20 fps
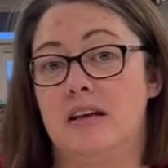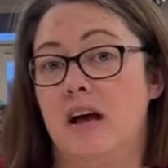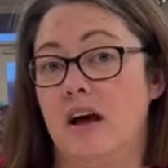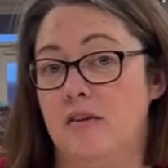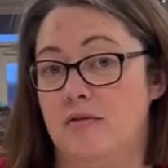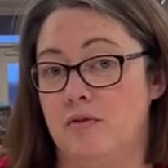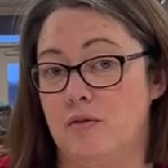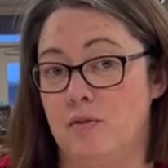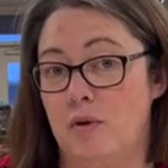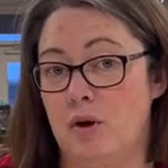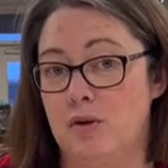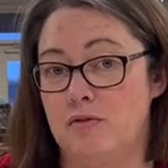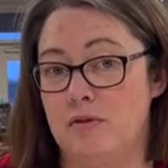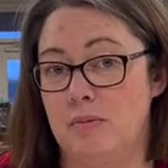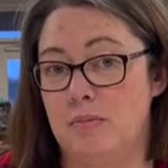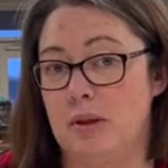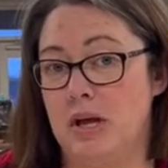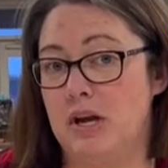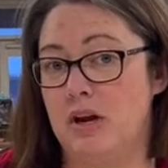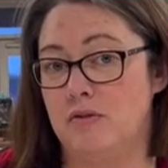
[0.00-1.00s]
of the rotary
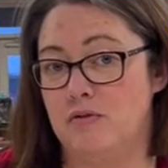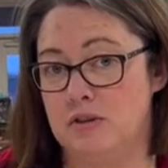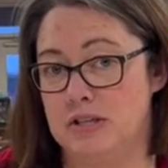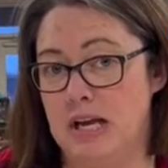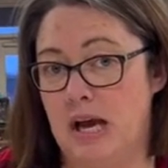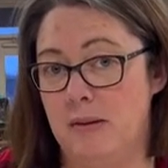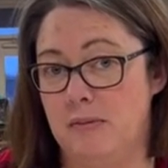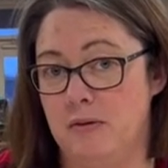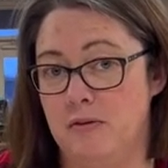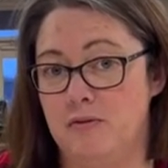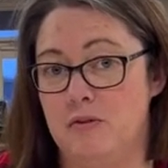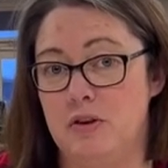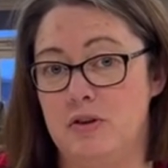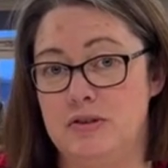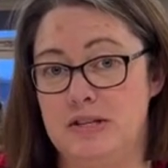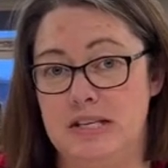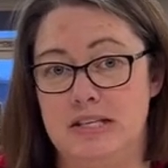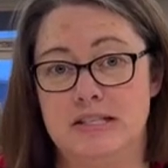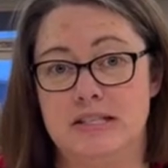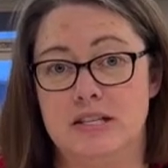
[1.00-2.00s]
blade over top of
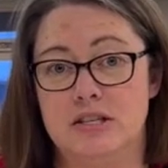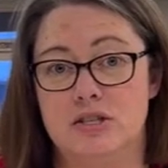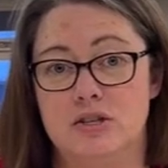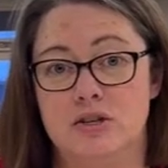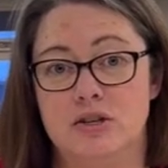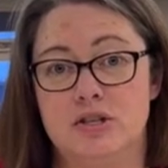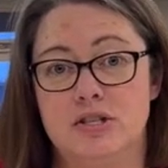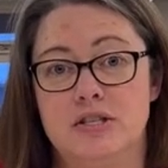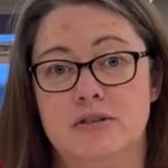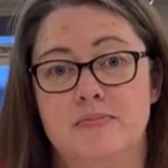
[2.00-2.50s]
using scissors.